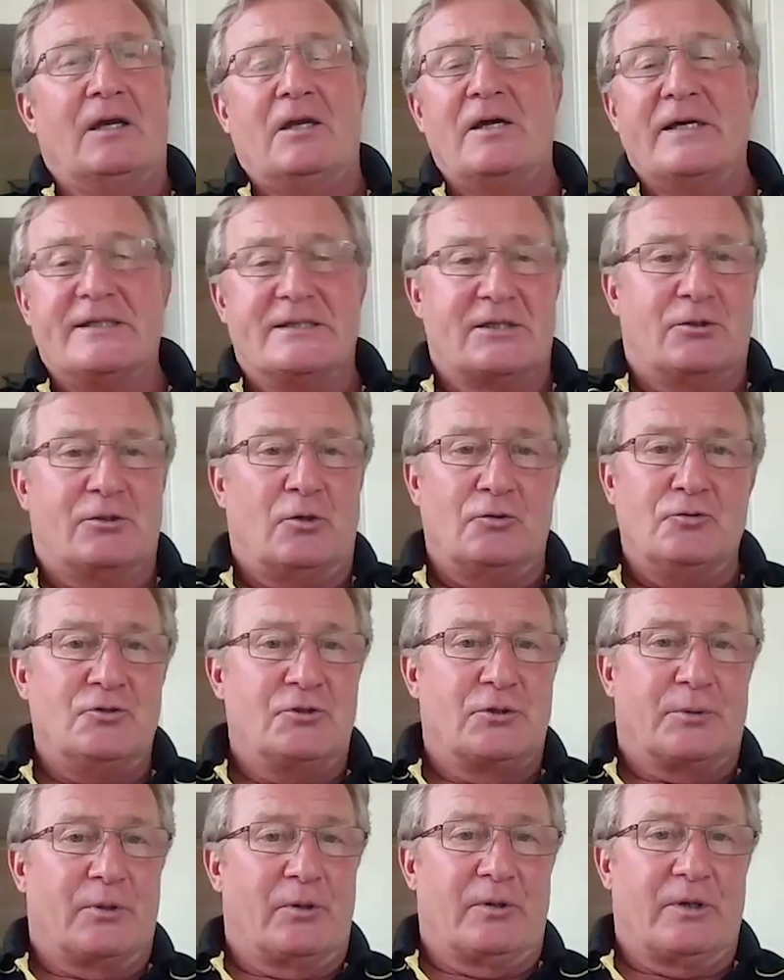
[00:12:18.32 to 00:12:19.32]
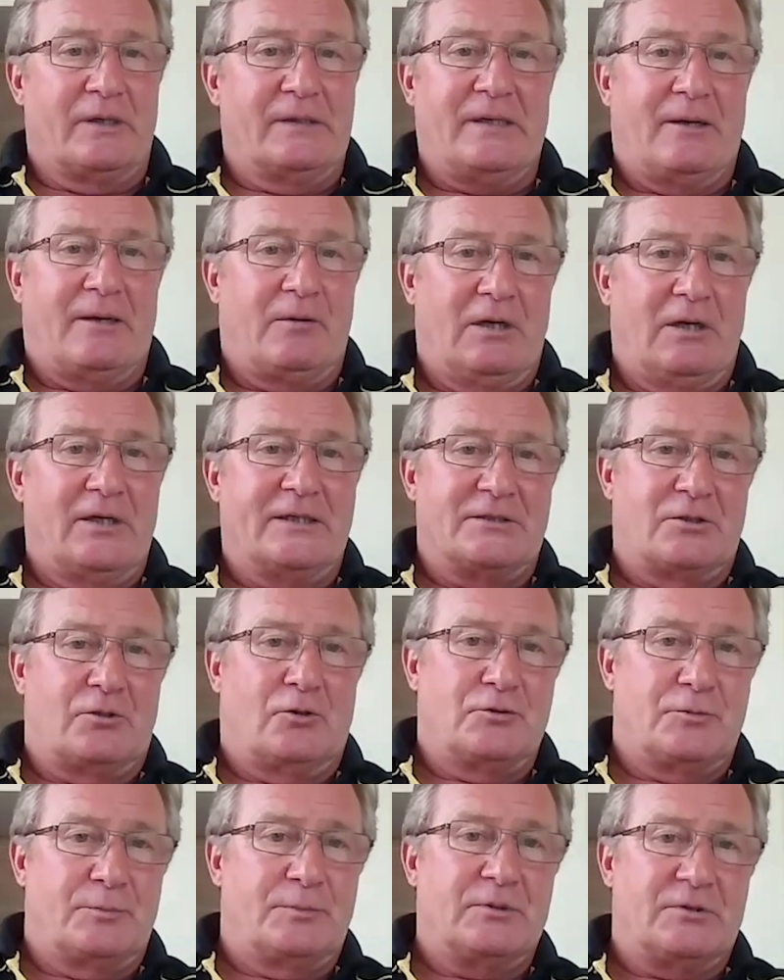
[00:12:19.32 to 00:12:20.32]
I like to contribute. You know, I like to
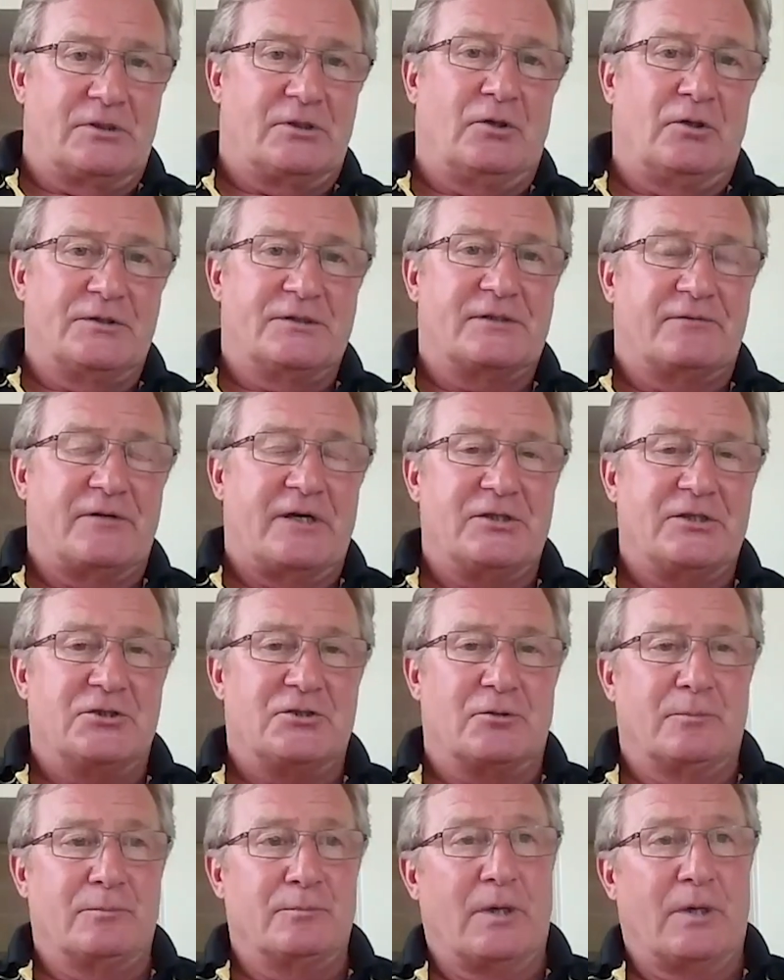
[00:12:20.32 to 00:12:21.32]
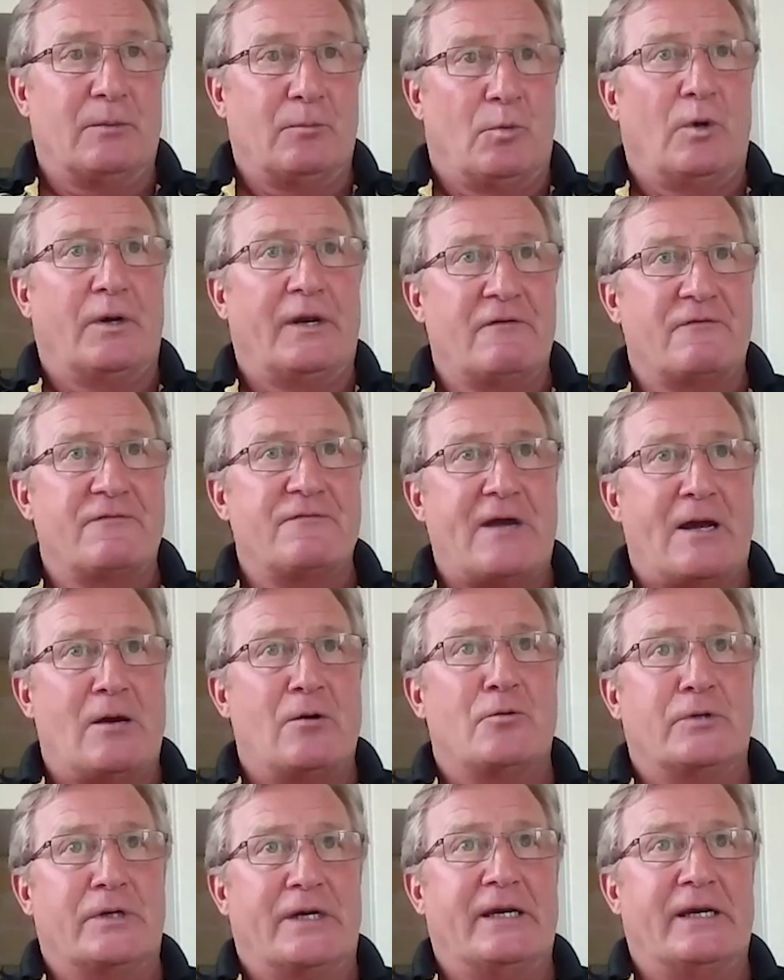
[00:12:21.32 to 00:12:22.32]
contribute to conservation, but what I've
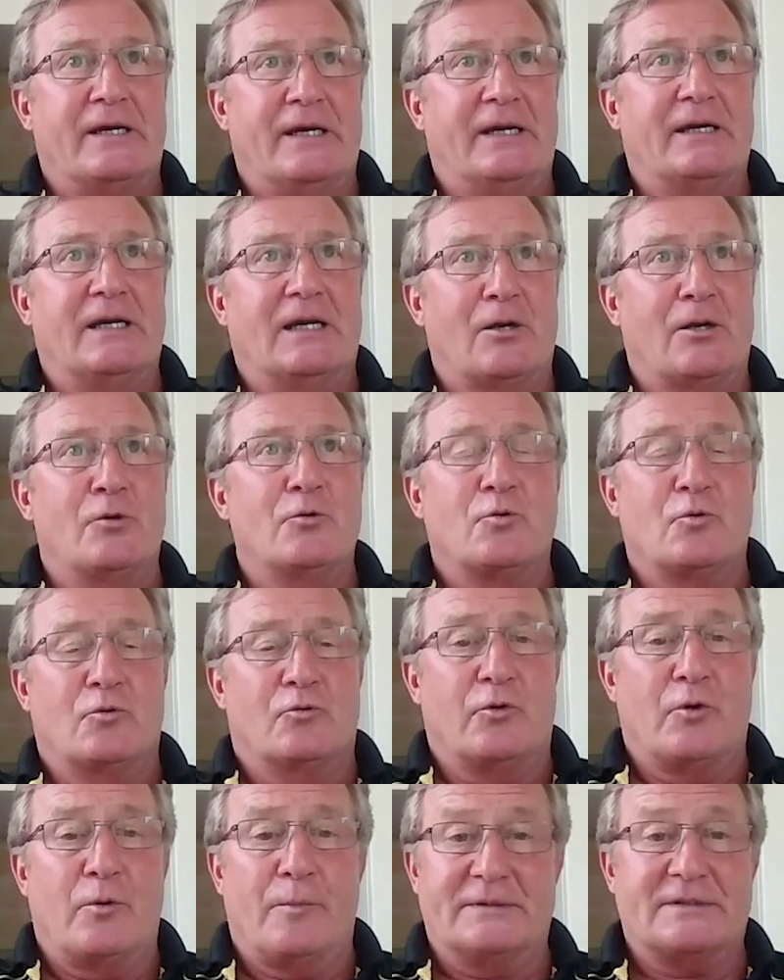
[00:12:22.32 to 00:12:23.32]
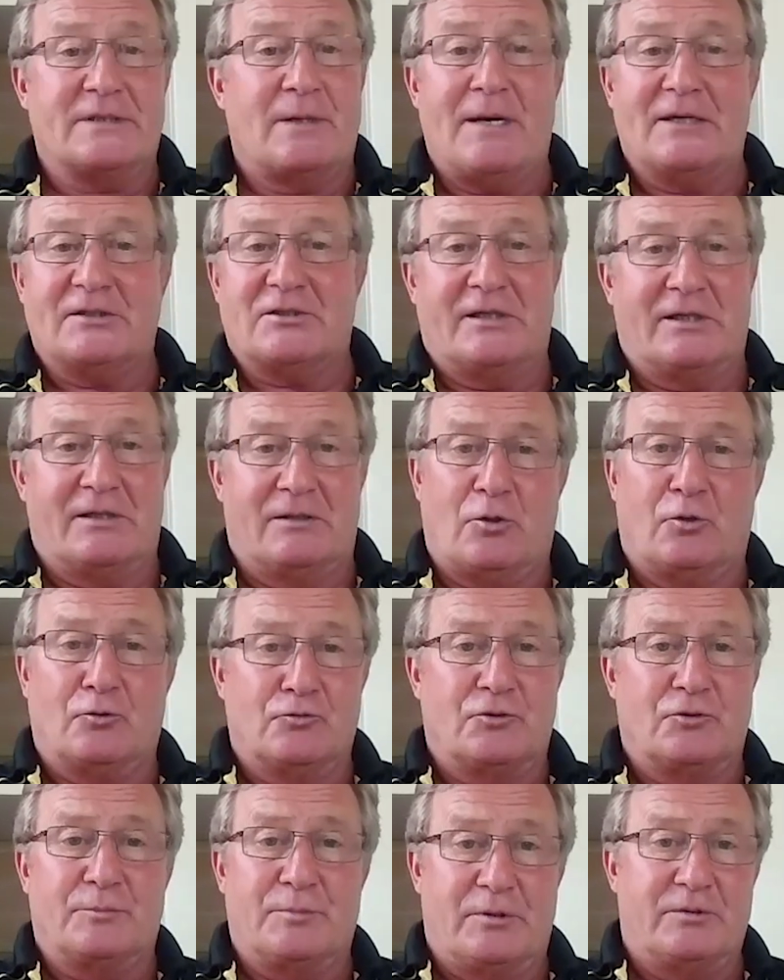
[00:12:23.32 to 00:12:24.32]
found in, in a local group is I'm actually
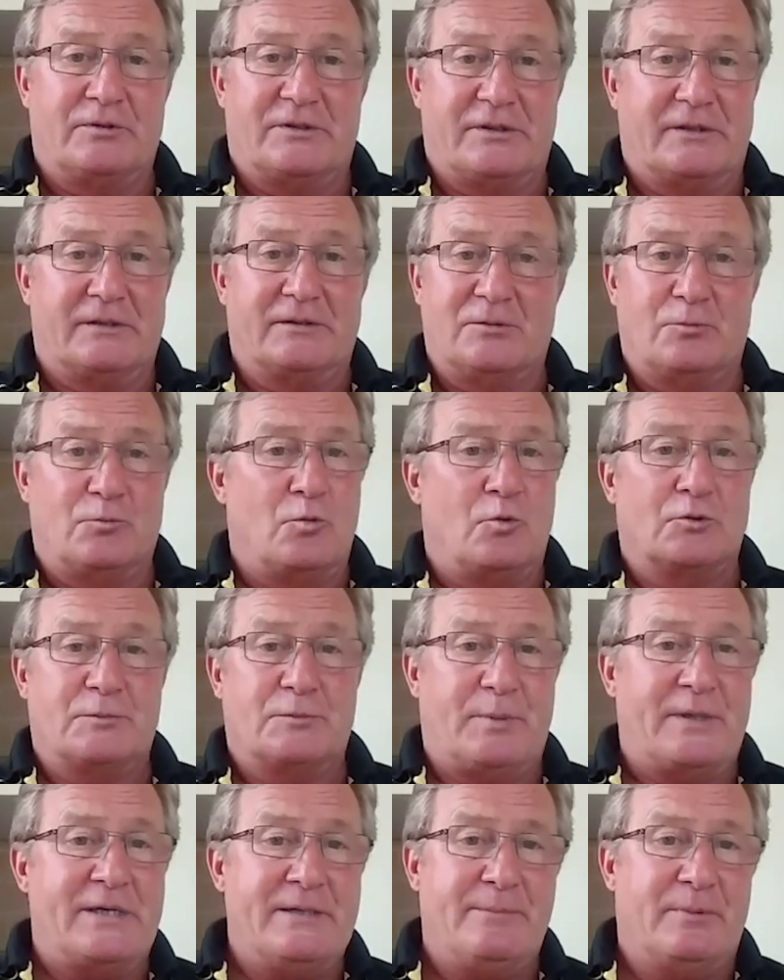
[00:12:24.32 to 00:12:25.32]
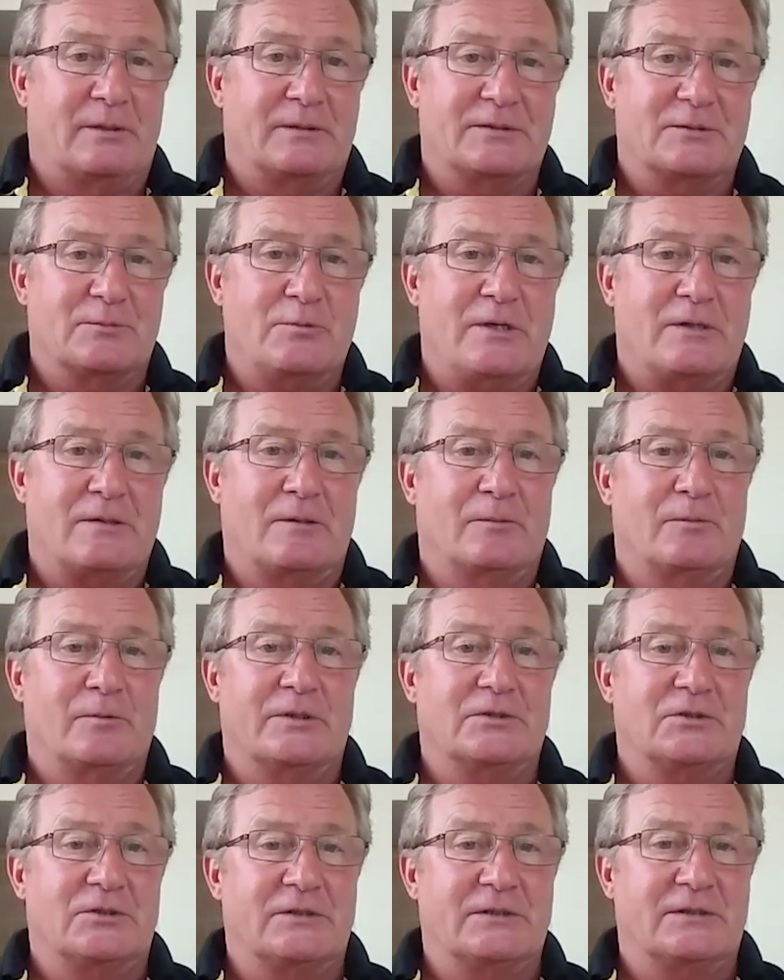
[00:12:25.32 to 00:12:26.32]
contributing towards people as well,
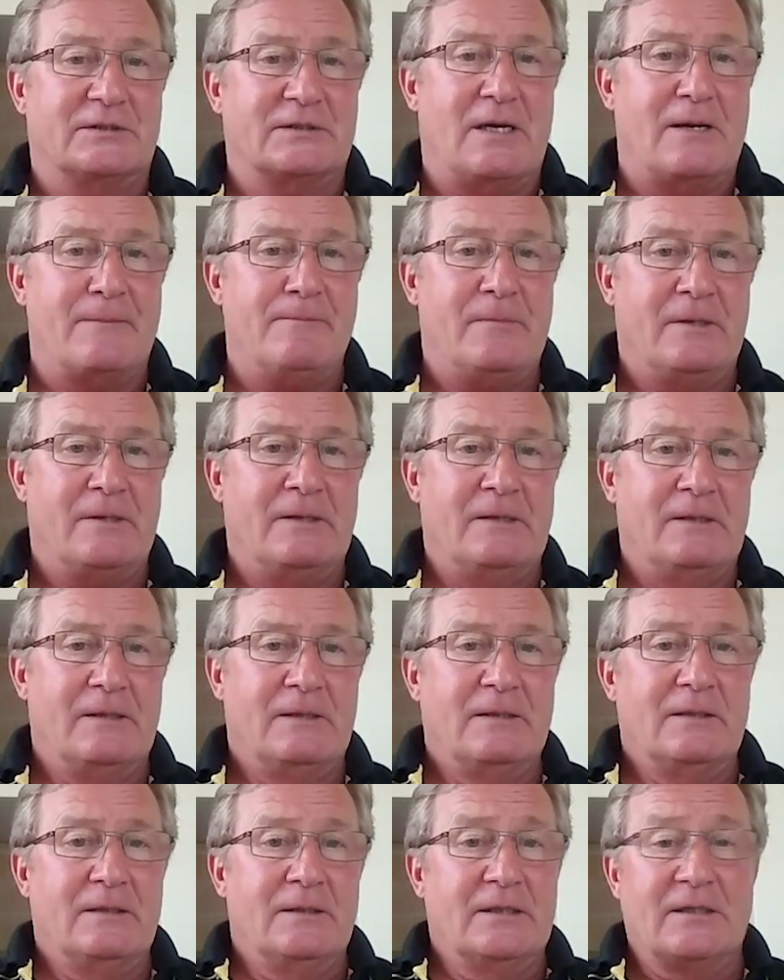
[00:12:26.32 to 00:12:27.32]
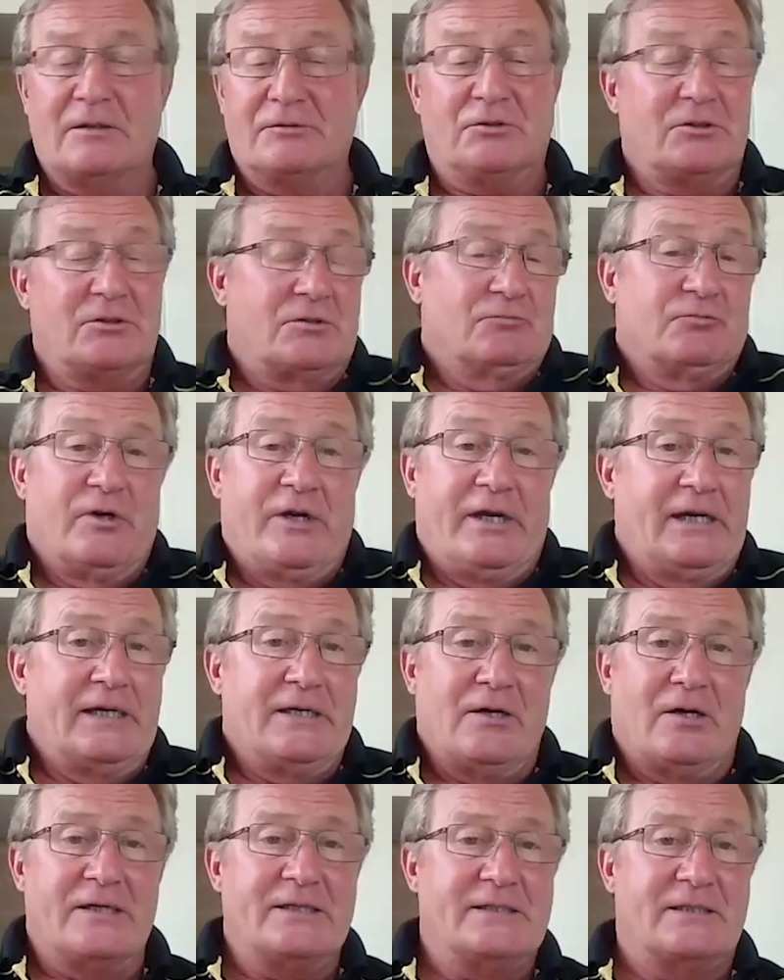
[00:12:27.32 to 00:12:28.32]
which is um, that's just a really
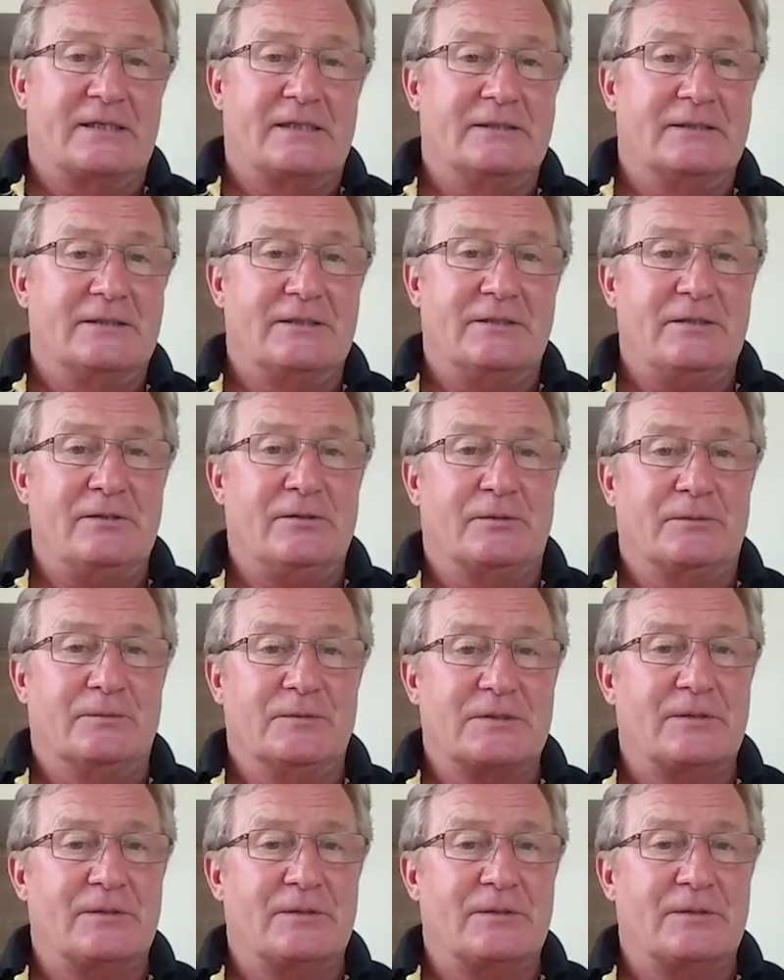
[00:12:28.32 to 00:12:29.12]
nice thing to do.